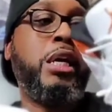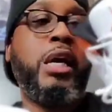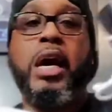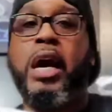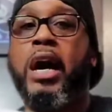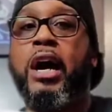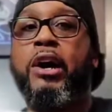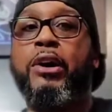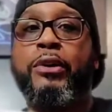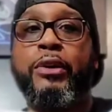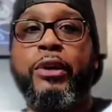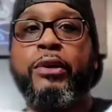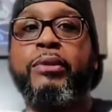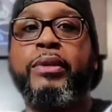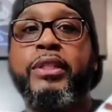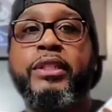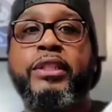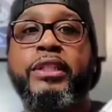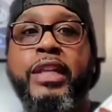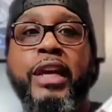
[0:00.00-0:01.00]
I don't know.
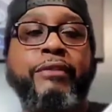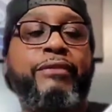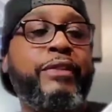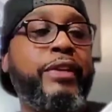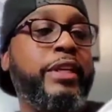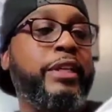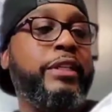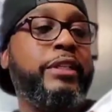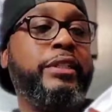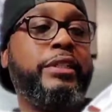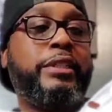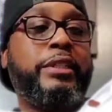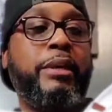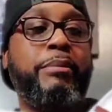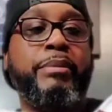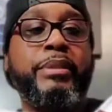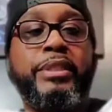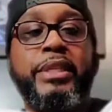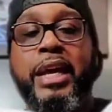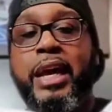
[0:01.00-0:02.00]
This definitely
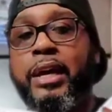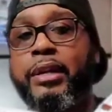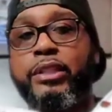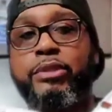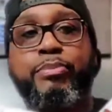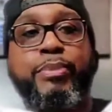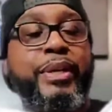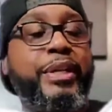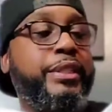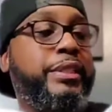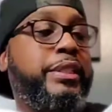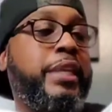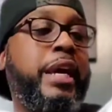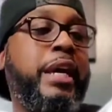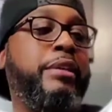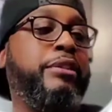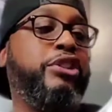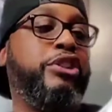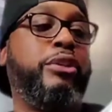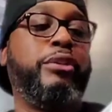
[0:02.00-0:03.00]
summertime, springtime,
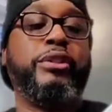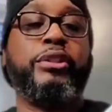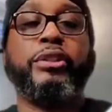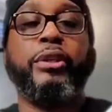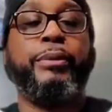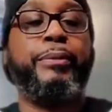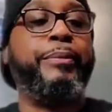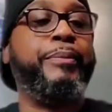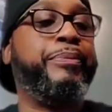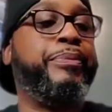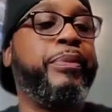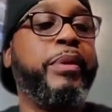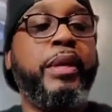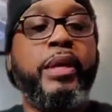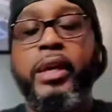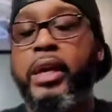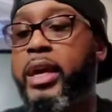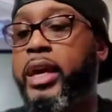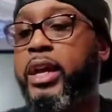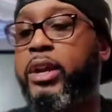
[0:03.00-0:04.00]
y'all. So
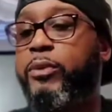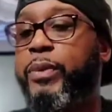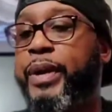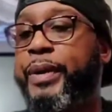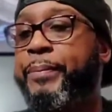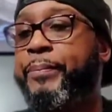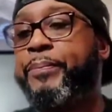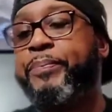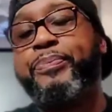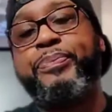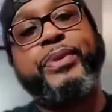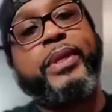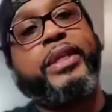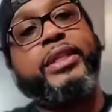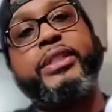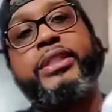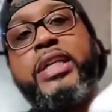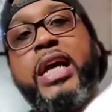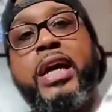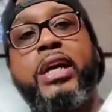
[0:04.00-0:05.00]
anyway,
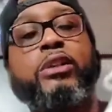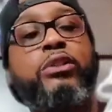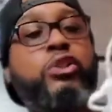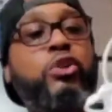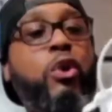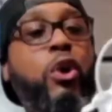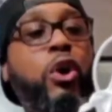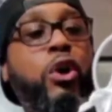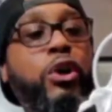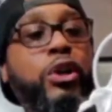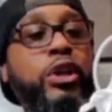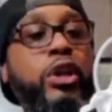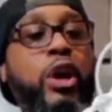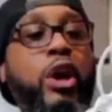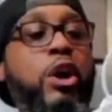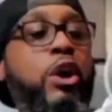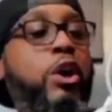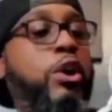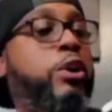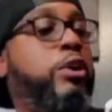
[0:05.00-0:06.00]
shout out to all of
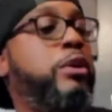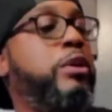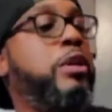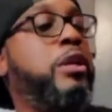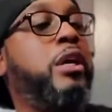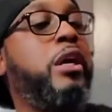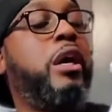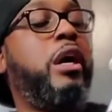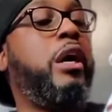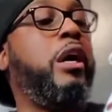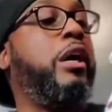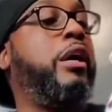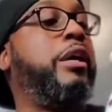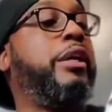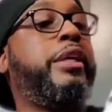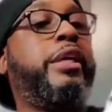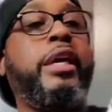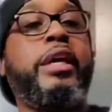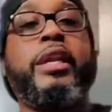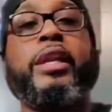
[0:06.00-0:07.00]
y'all. Uh,
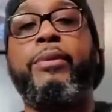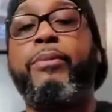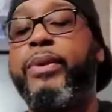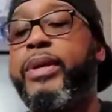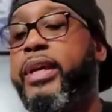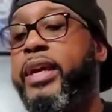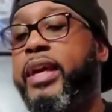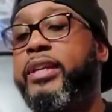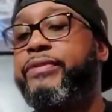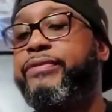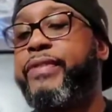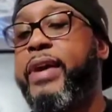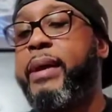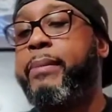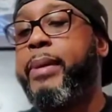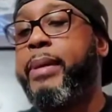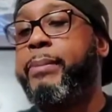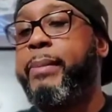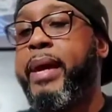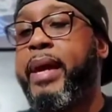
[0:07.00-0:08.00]
kicking in with Kicks
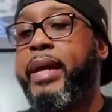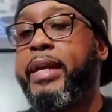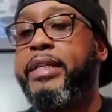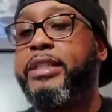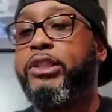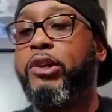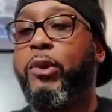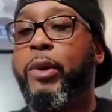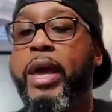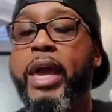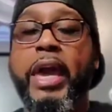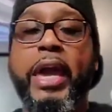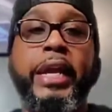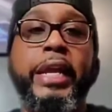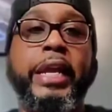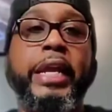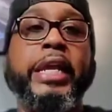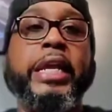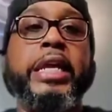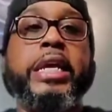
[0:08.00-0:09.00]
family, man. Let's go ahead
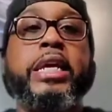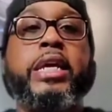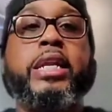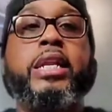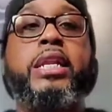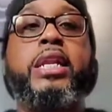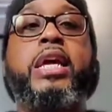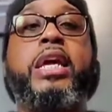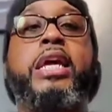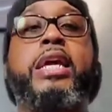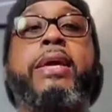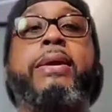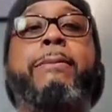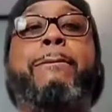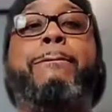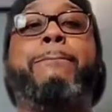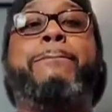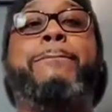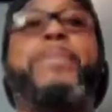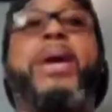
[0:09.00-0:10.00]
and
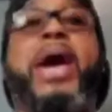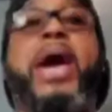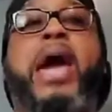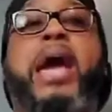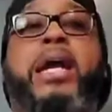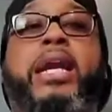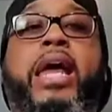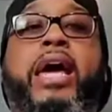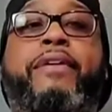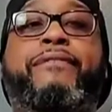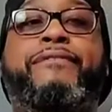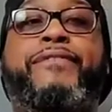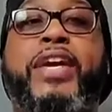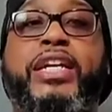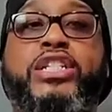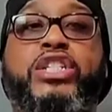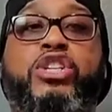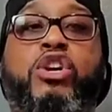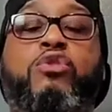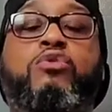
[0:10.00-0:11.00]
lean back like
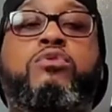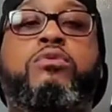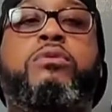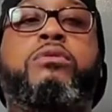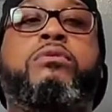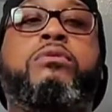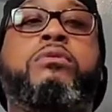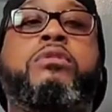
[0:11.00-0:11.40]
Fat Joe.